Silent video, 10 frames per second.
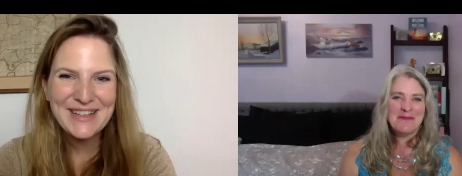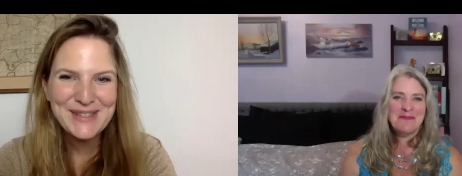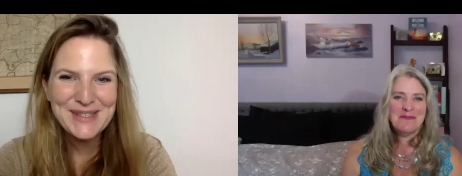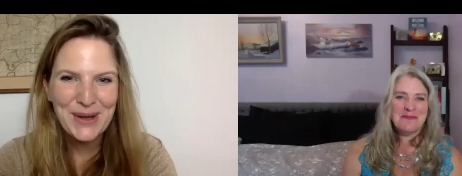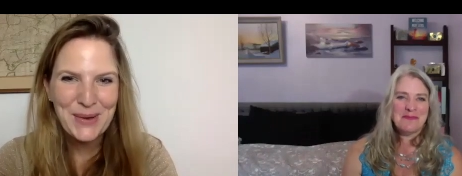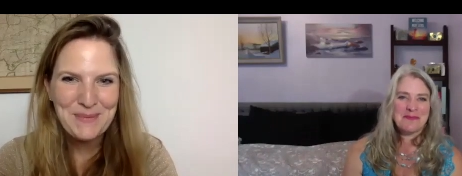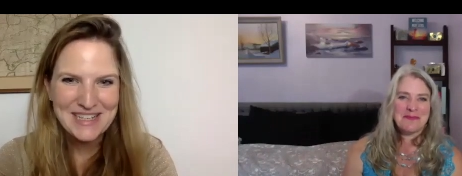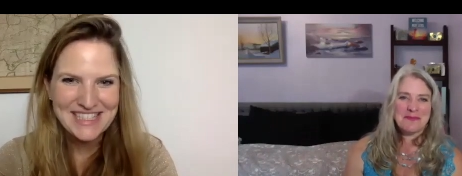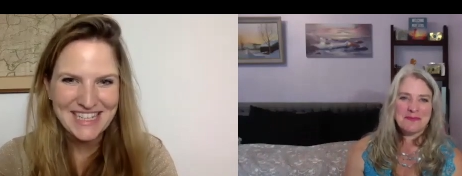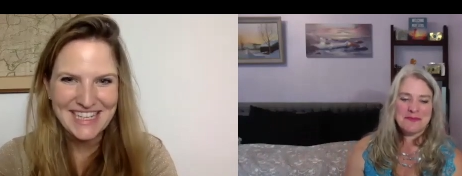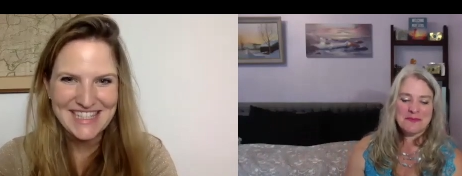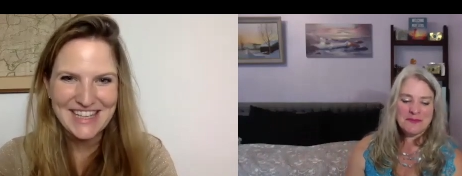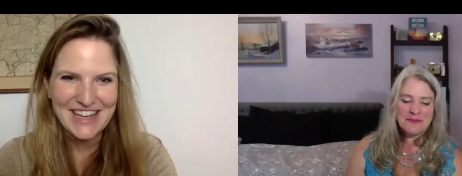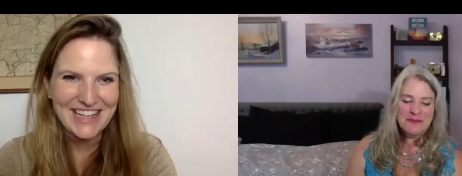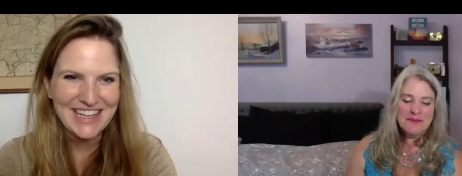Speaker 1: you so much again,
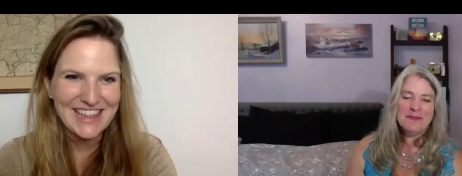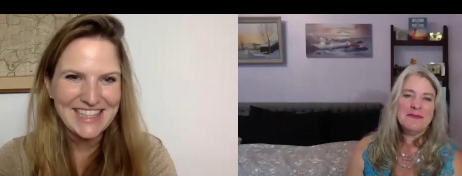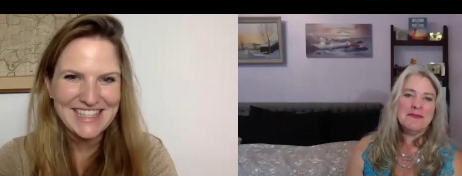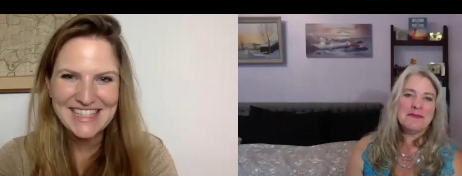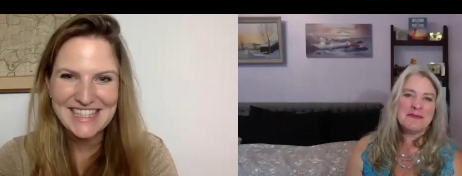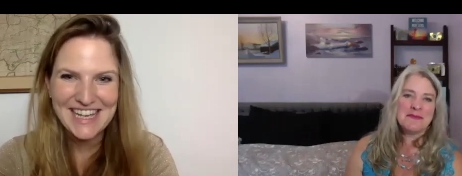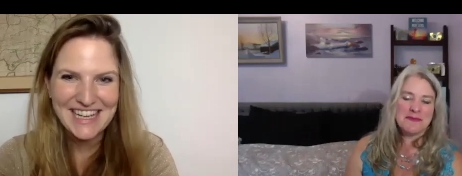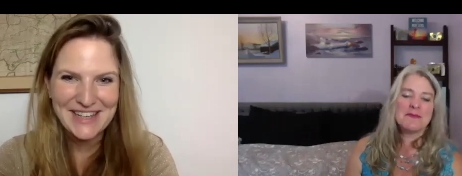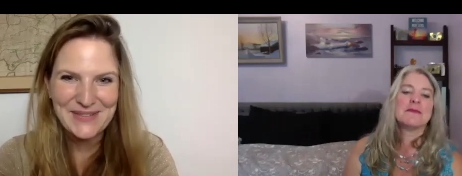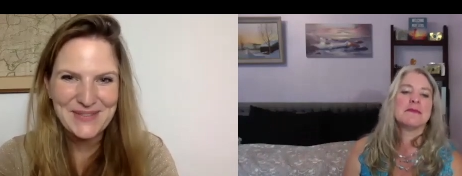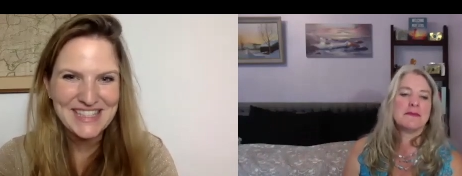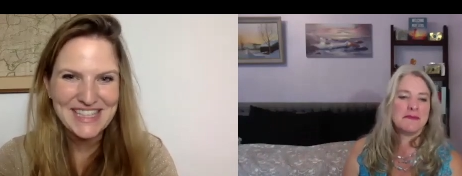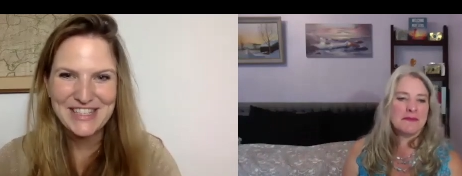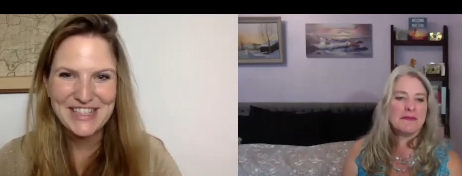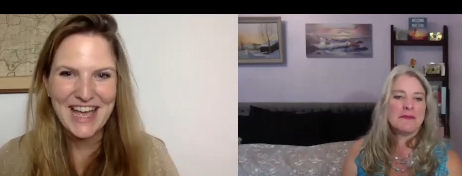Sonya. This uh,
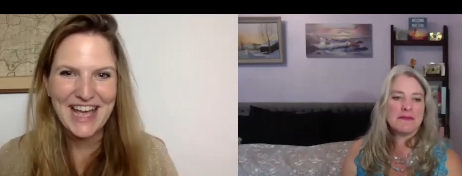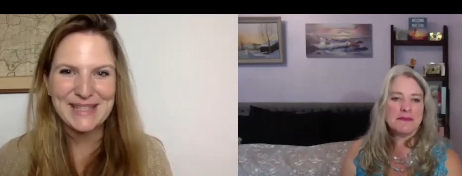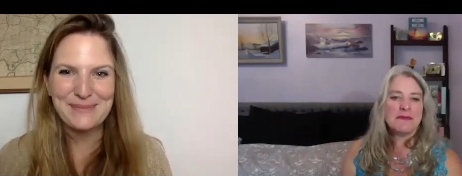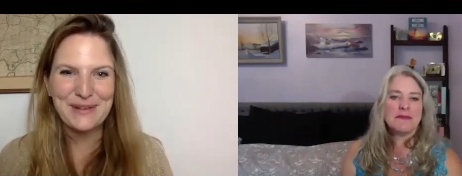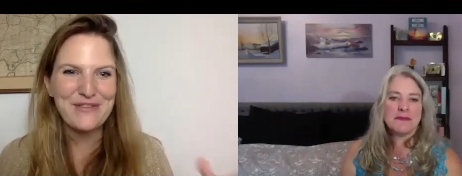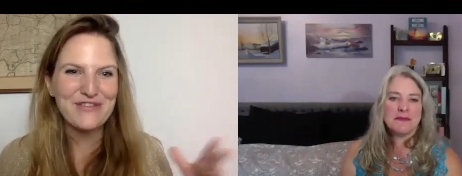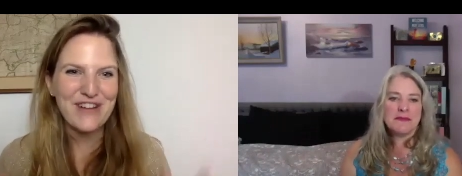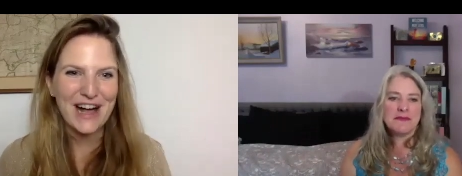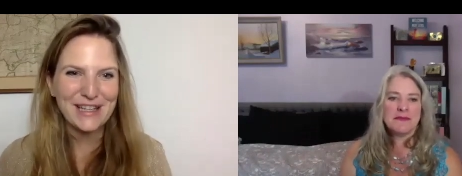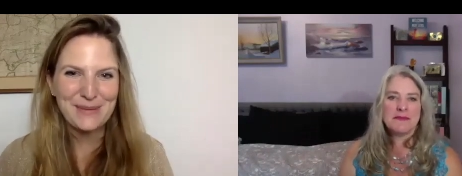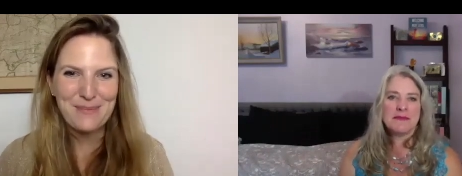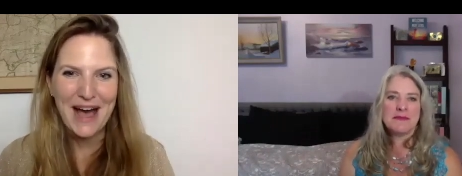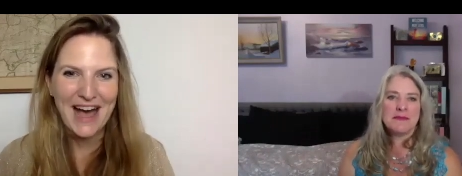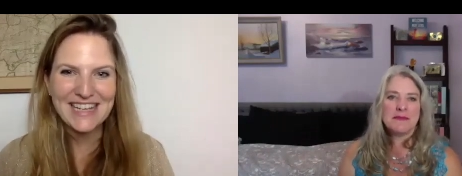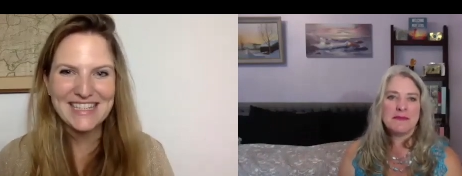session has been value
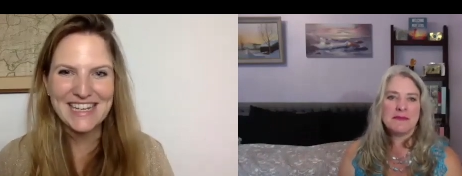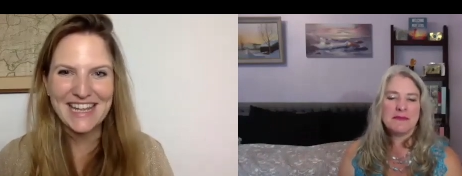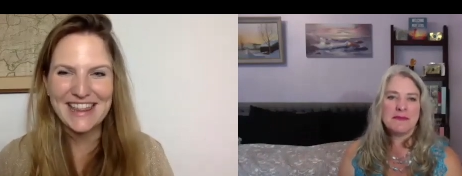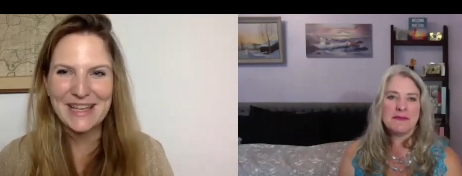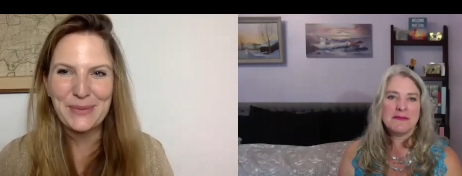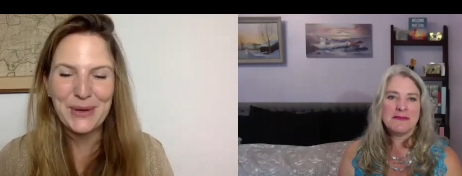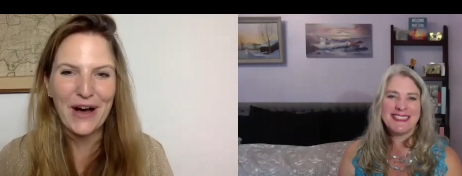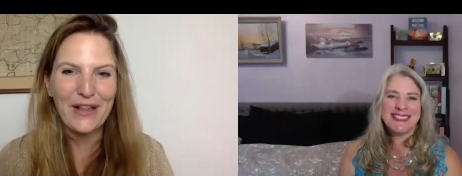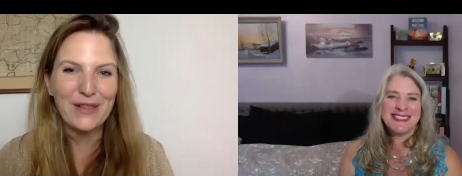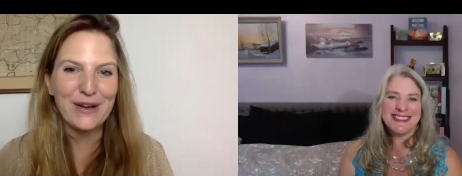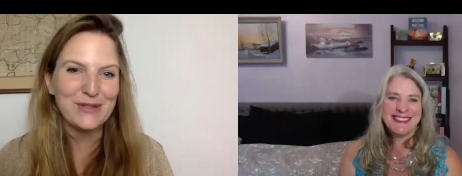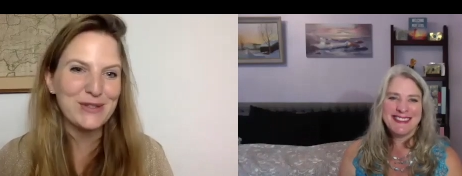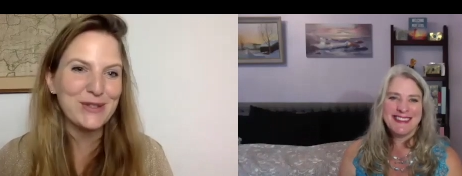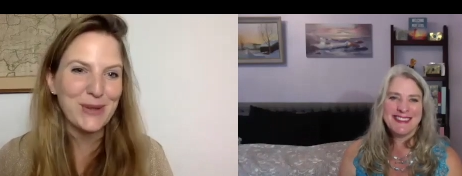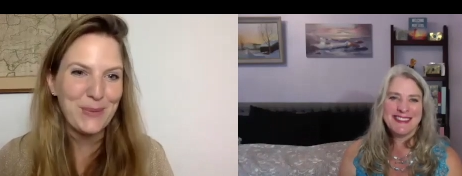packed, and I think we all learned
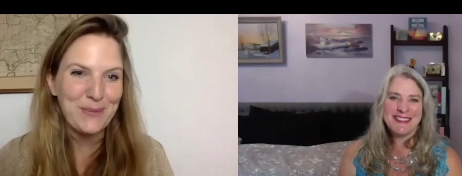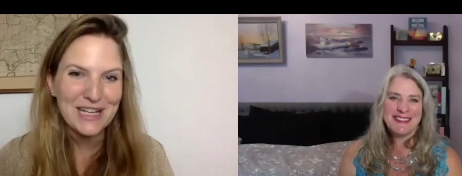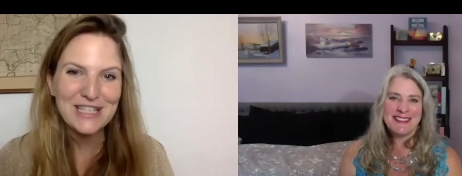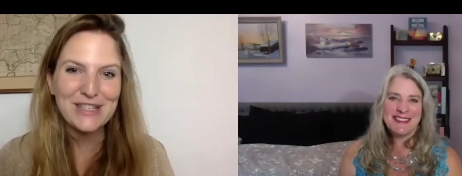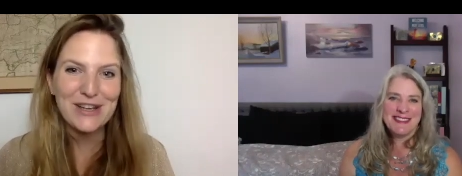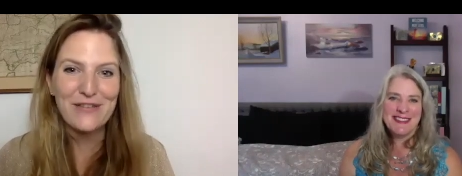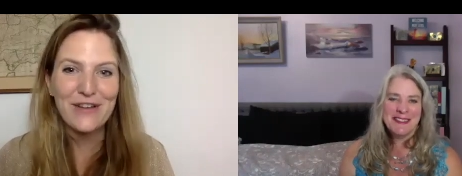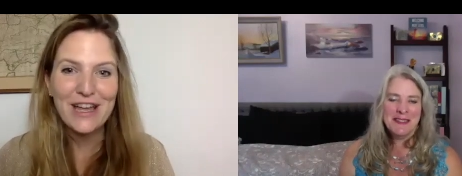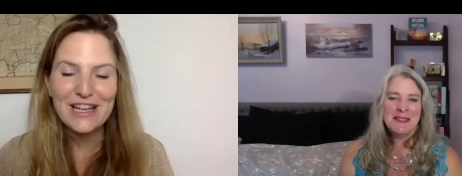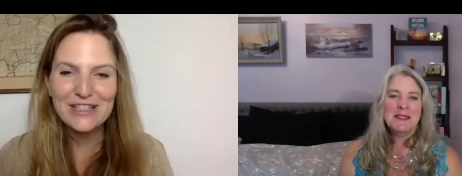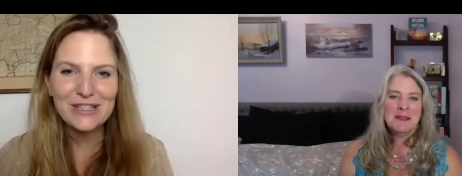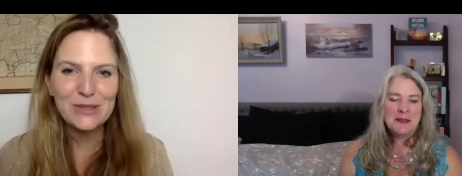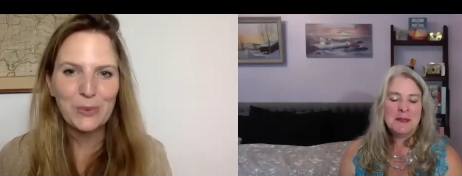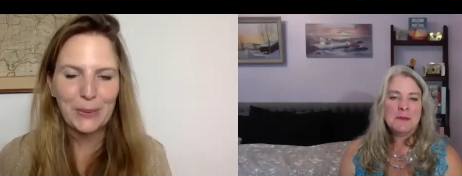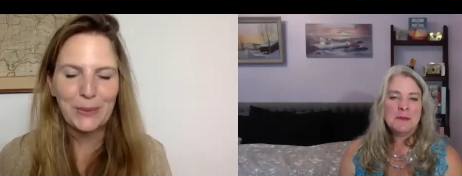so much of just
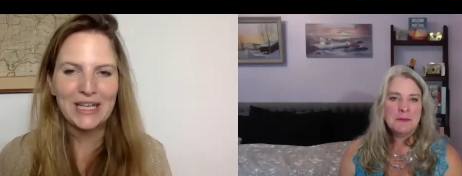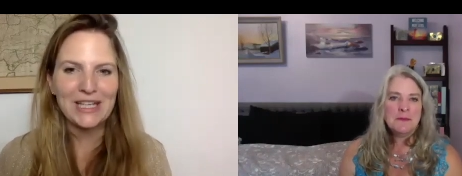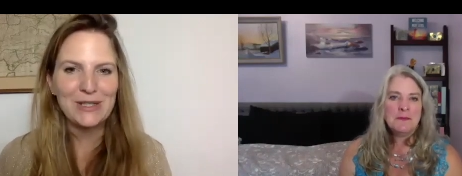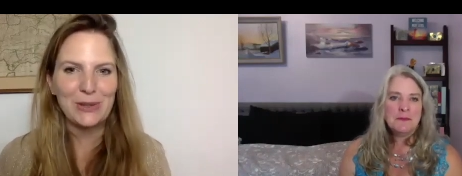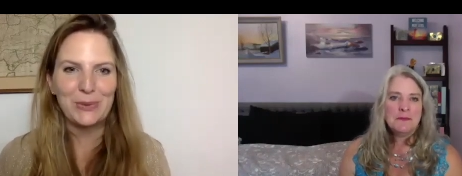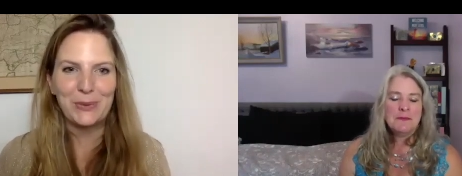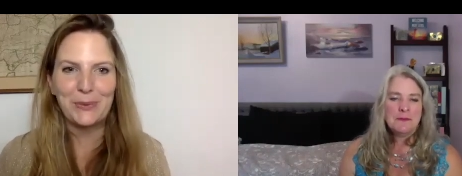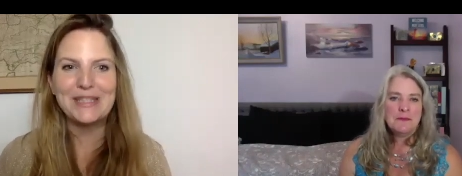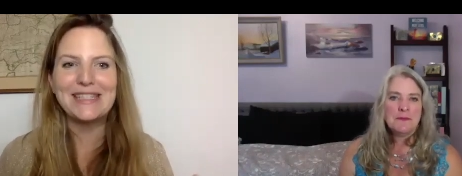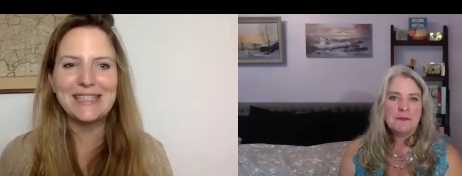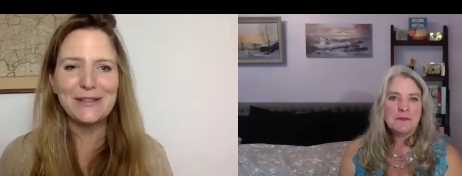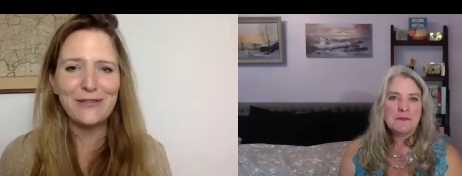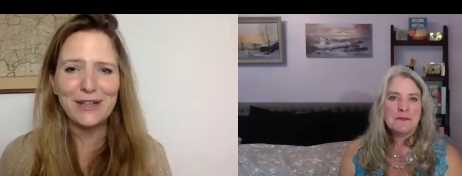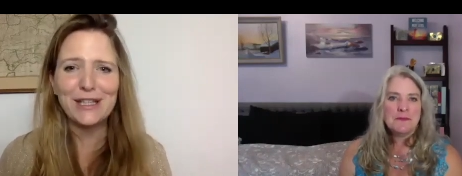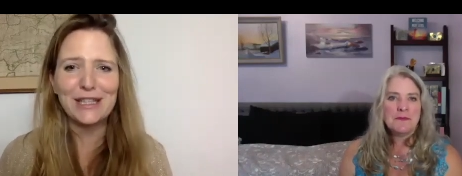what we can do when we still feel
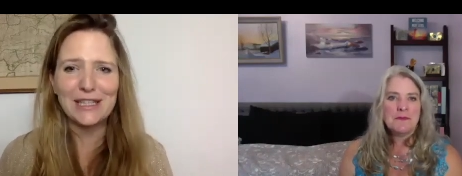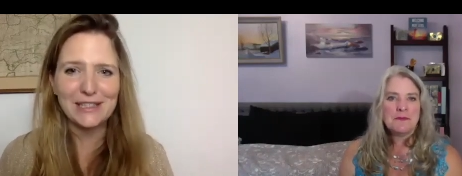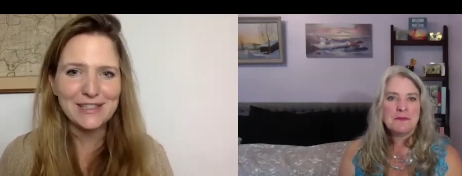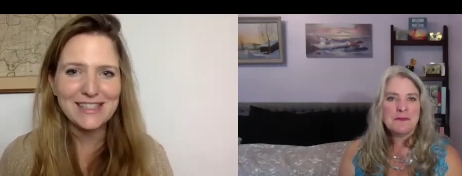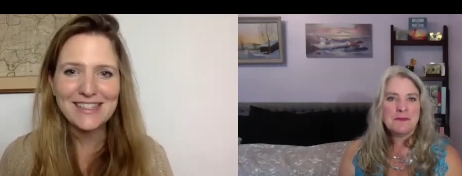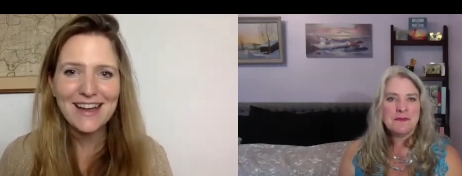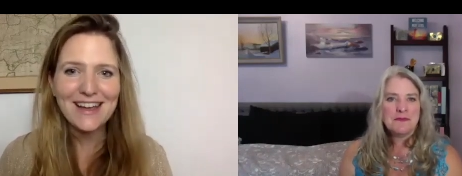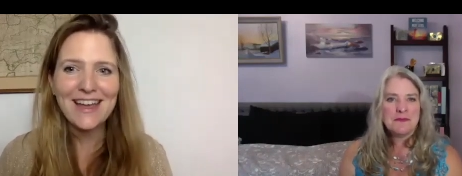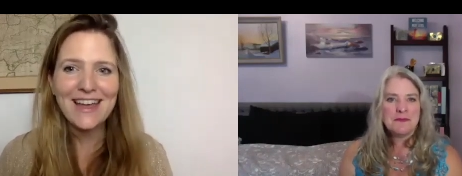a little stuck